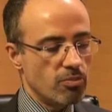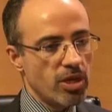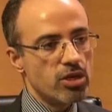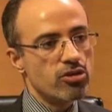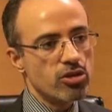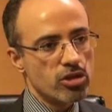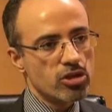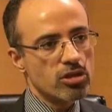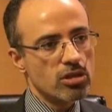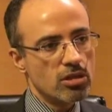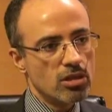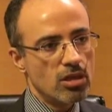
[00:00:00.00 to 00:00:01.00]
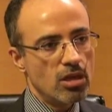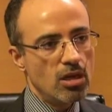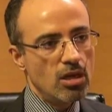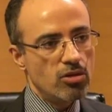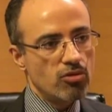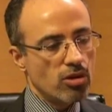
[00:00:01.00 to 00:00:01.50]
penetration.
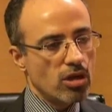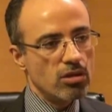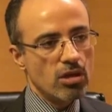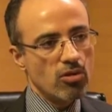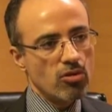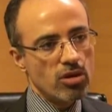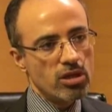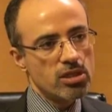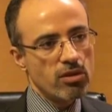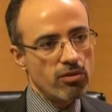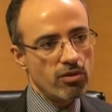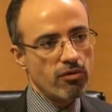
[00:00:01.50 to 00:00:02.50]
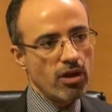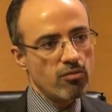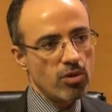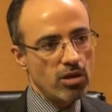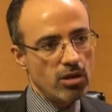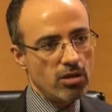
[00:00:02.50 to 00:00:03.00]
Today there are only
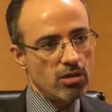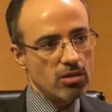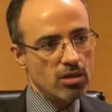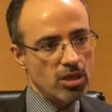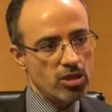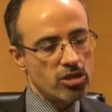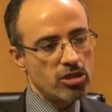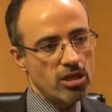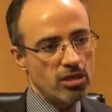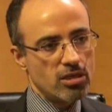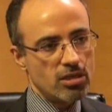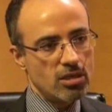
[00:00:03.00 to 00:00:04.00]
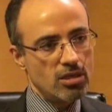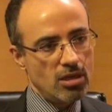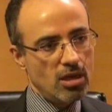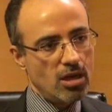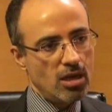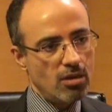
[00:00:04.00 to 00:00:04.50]
75 million internet
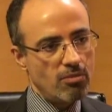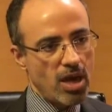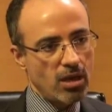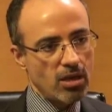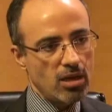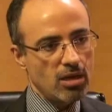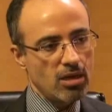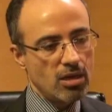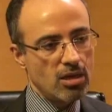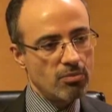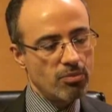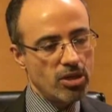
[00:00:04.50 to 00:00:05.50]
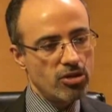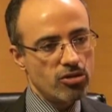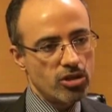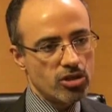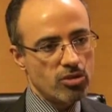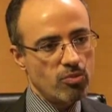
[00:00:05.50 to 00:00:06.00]
banking
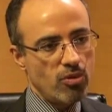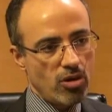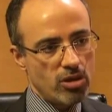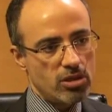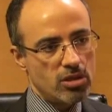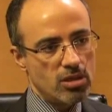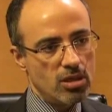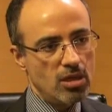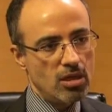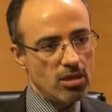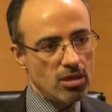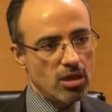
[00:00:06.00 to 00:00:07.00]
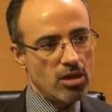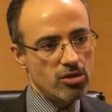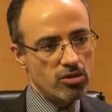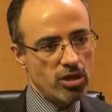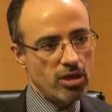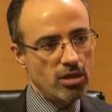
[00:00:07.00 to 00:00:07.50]
penetration points in the
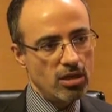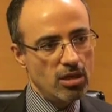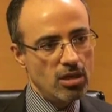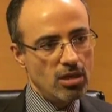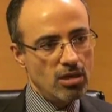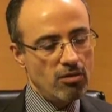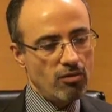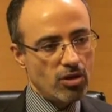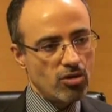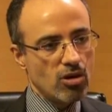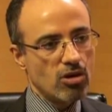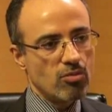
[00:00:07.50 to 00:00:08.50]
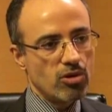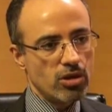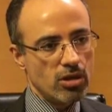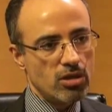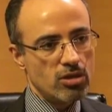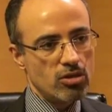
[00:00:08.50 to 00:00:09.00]
country. We are talking about
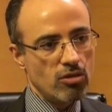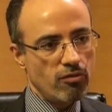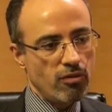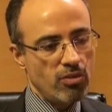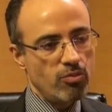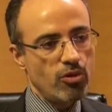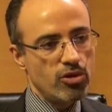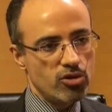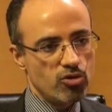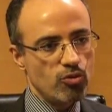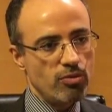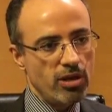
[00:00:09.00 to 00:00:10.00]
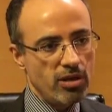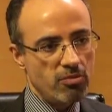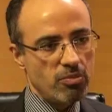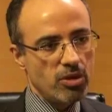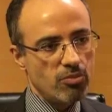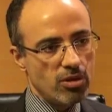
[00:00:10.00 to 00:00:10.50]
a country of 1.2
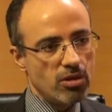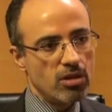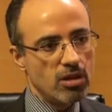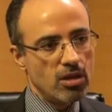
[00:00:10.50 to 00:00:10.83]
billion people.